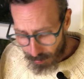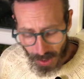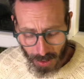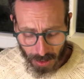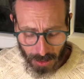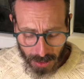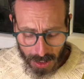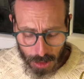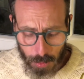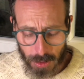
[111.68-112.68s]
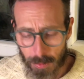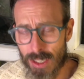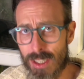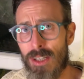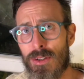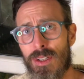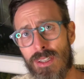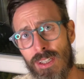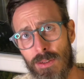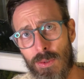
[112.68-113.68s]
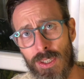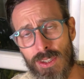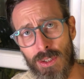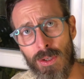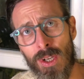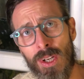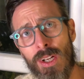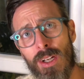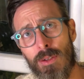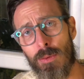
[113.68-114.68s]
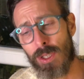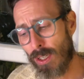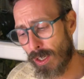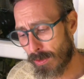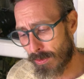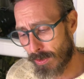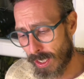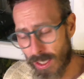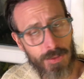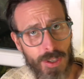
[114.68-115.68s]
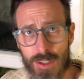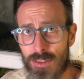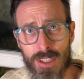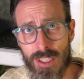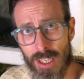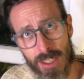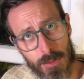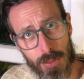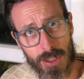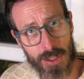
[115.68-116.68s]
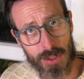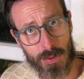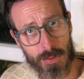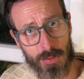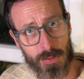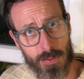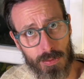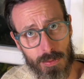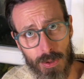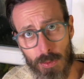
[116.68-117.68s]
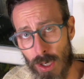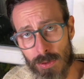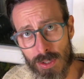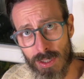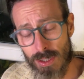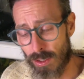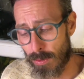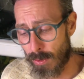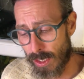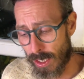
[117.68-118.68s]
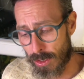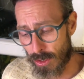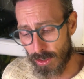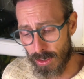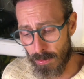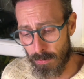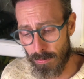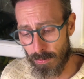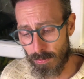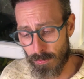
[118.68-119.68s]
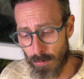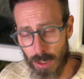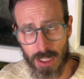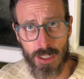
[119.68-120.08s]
The experiment is now continuing. So we aren't getting rid of it yet because we won't until we actually meet